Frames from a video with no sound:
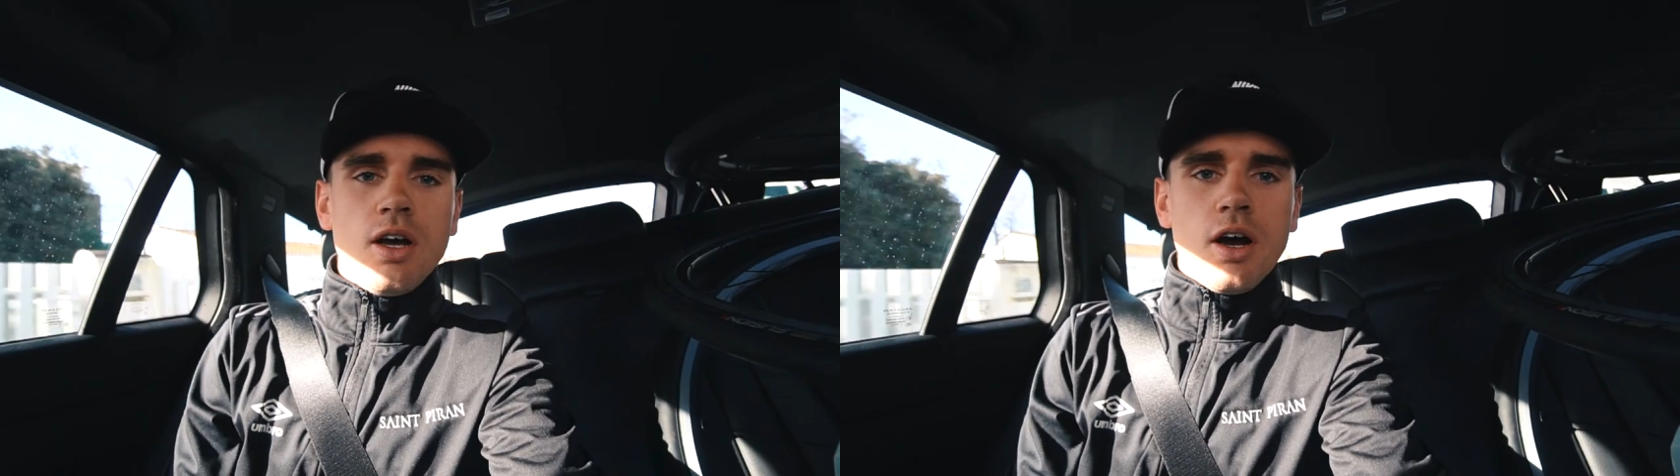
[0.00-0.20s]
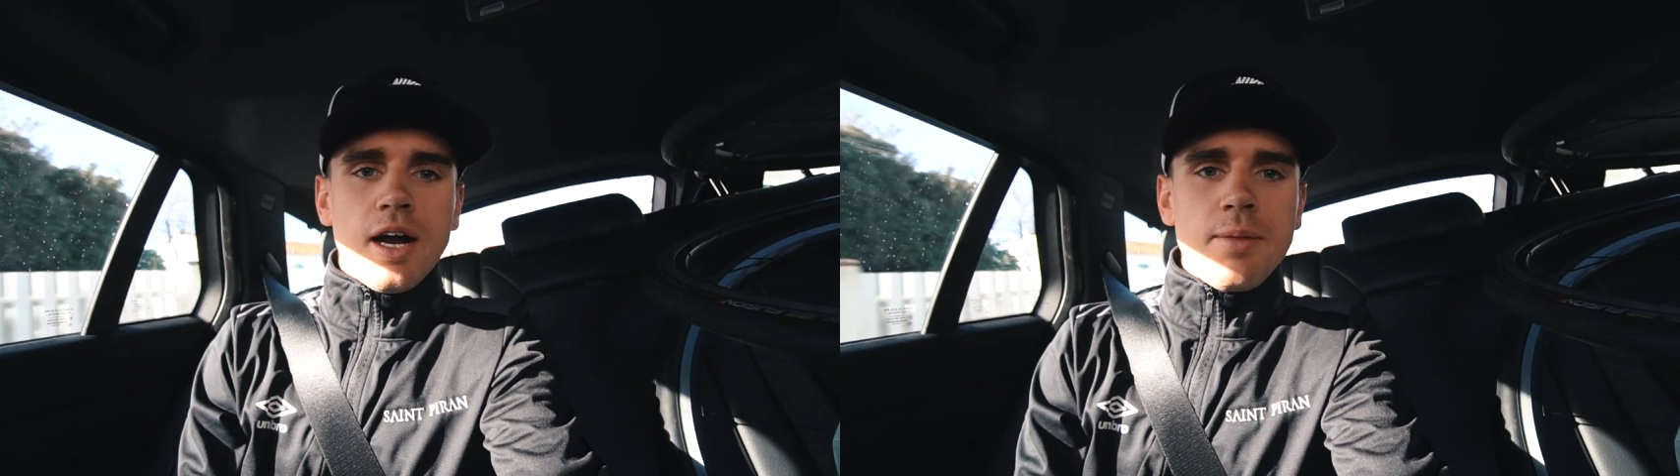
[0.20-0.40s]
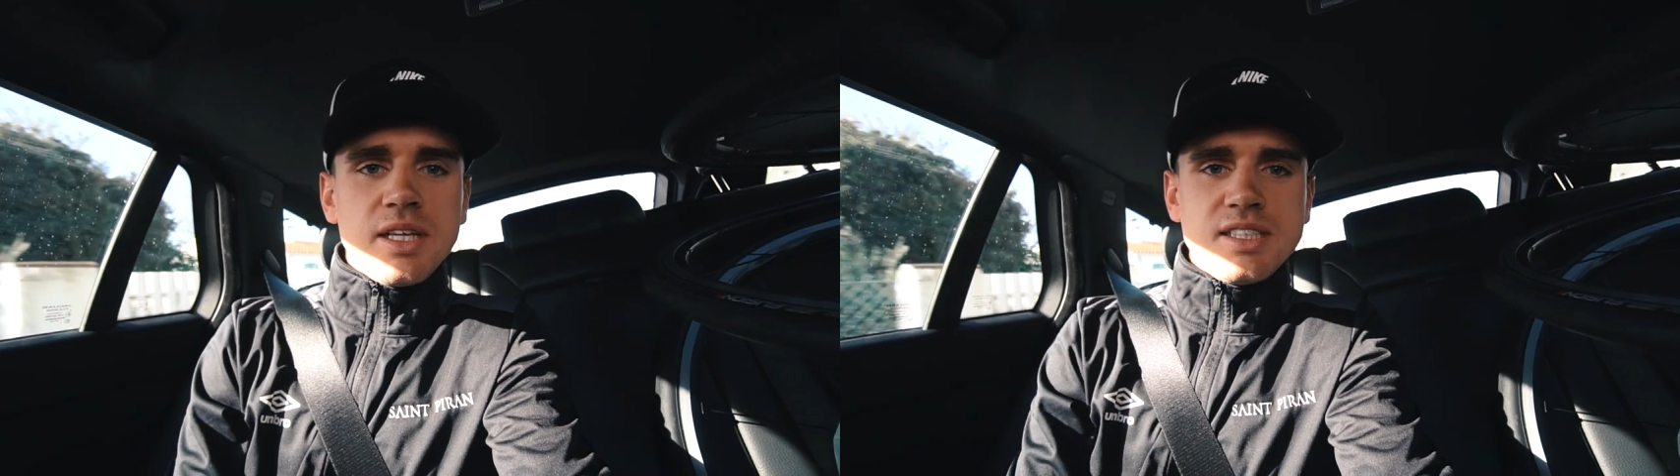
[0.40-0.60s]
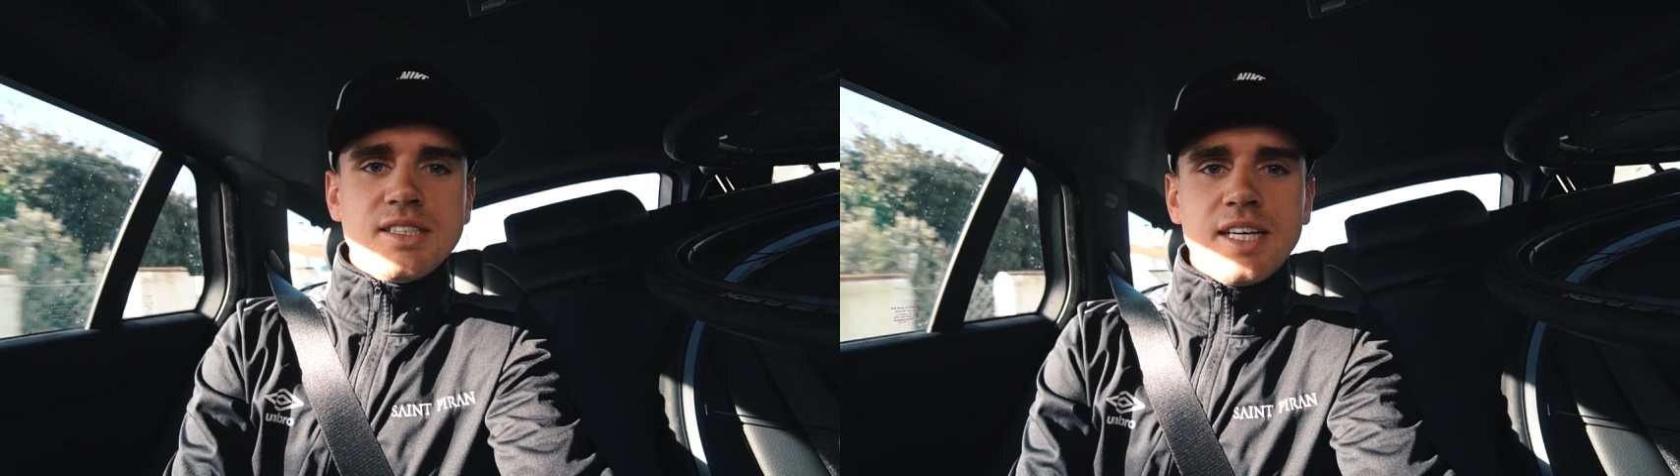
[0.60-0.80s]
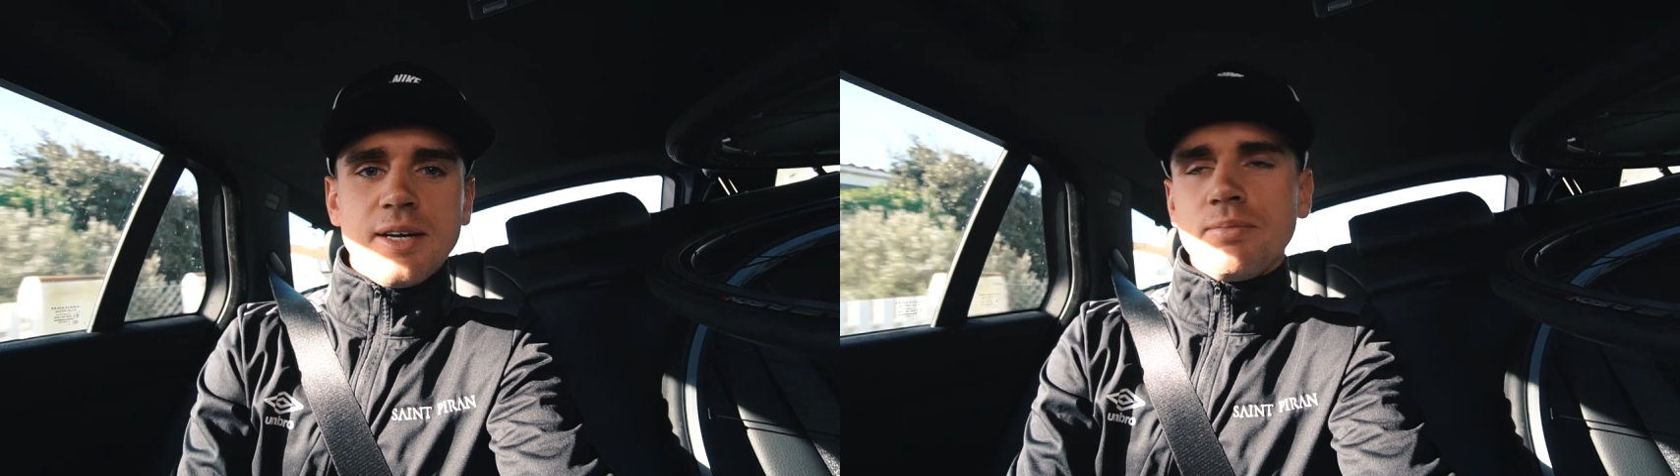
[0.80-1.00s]
right, this
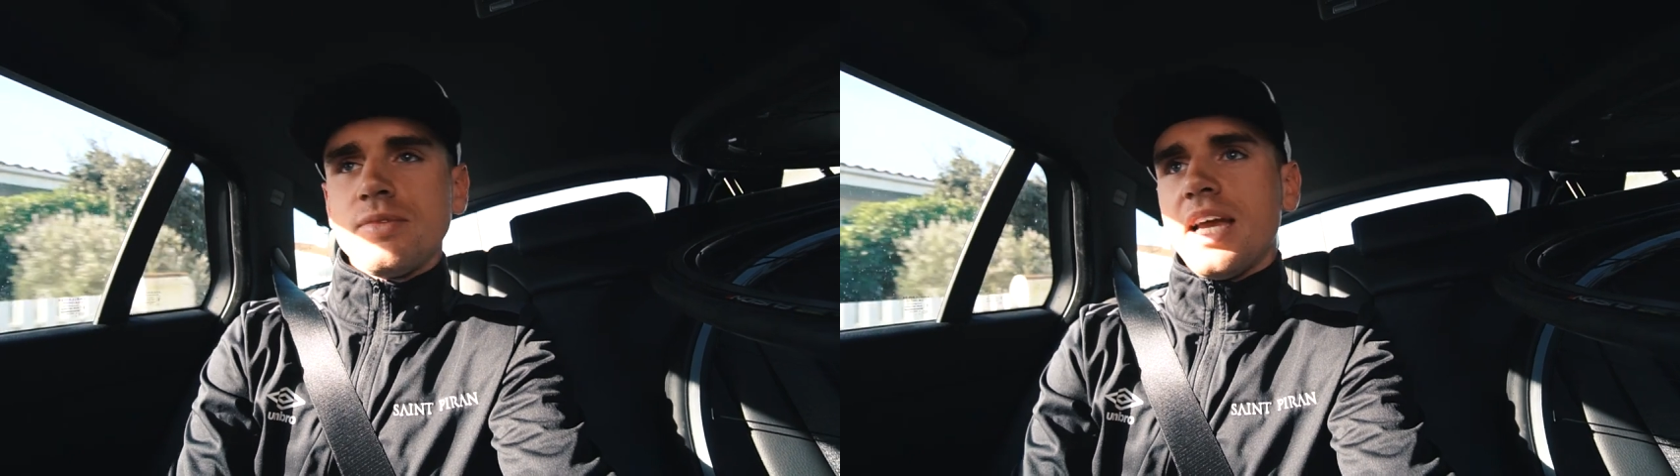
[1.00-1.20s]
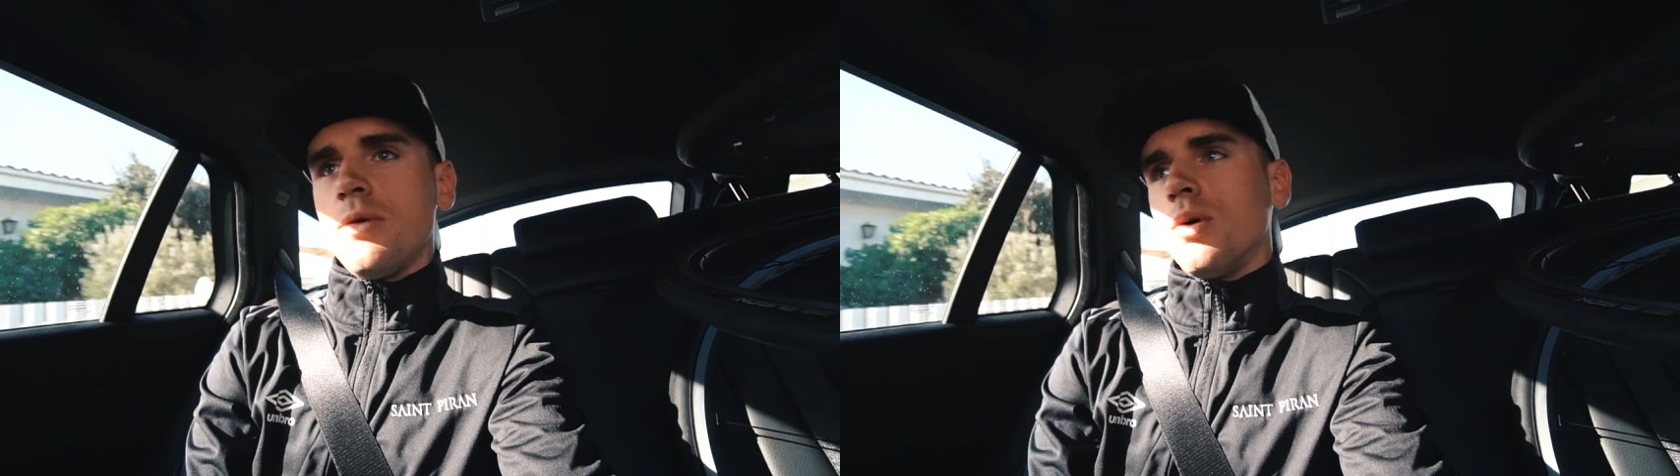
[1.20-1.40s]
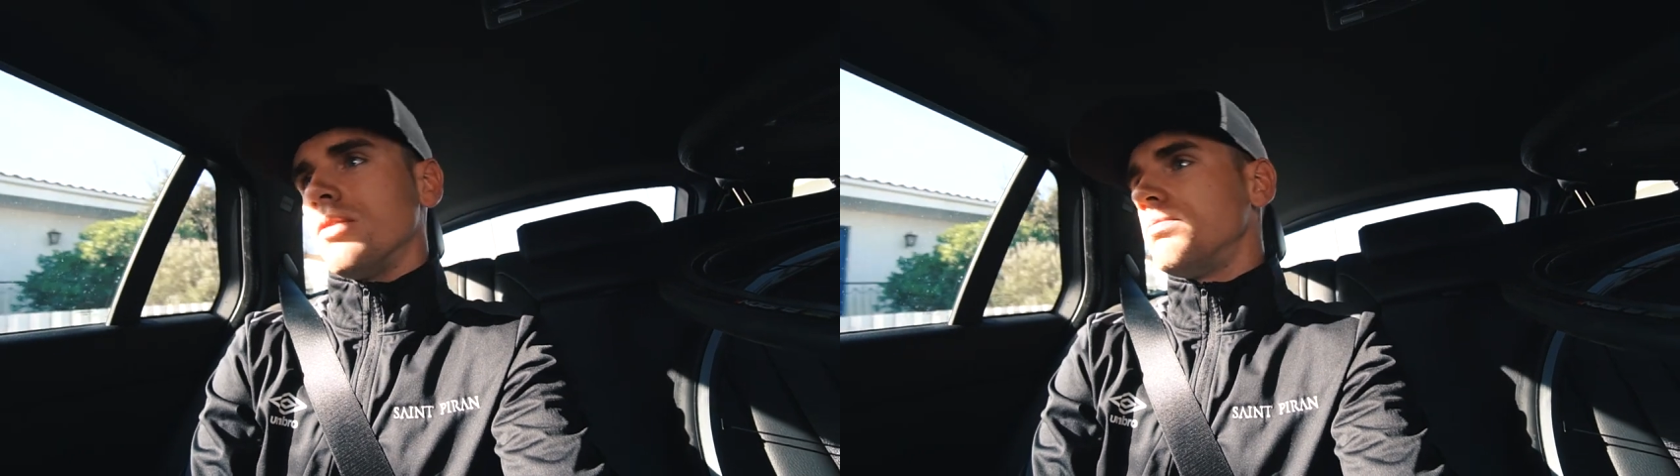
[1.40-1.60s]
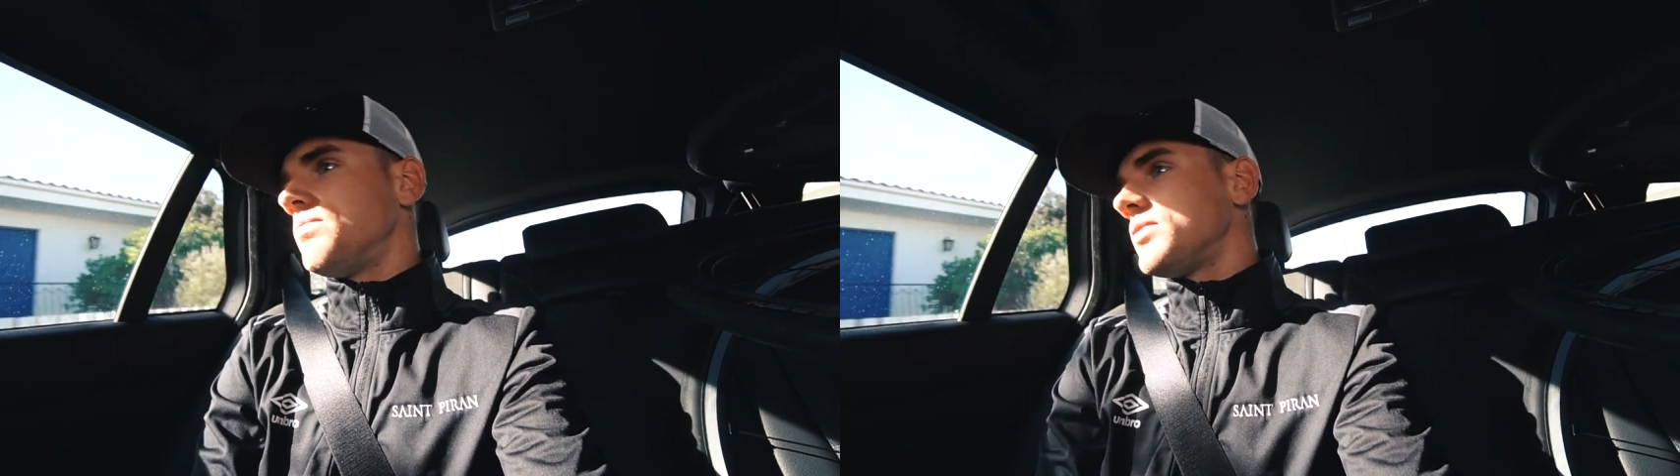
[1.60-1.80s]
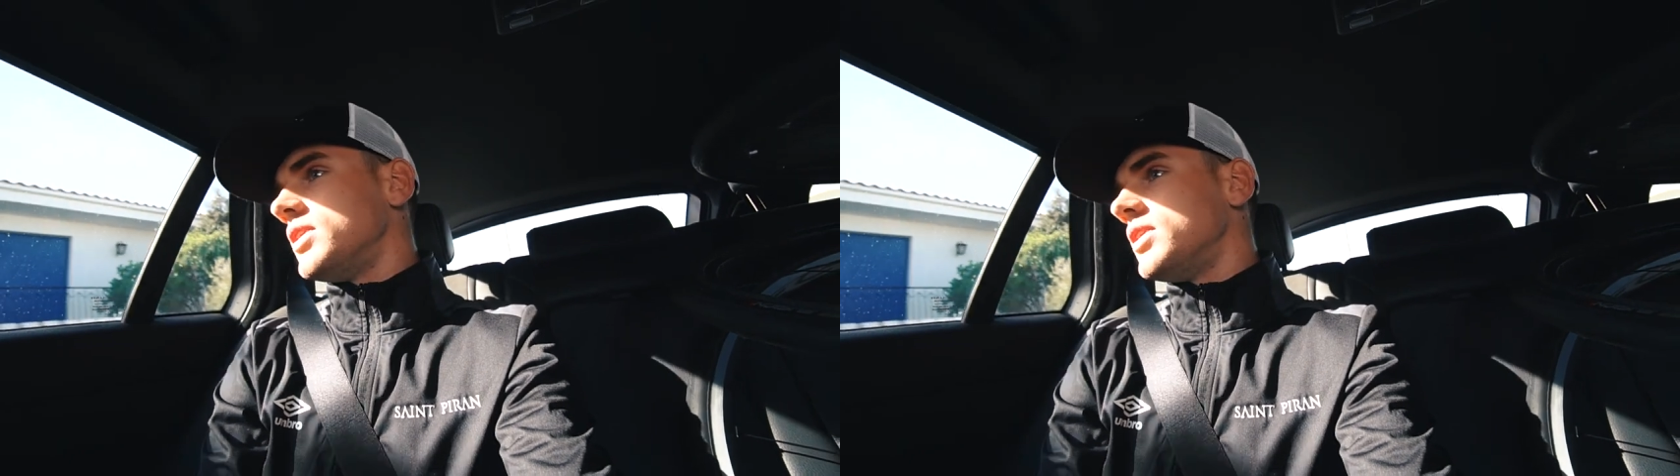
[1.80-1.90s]
is it, day one.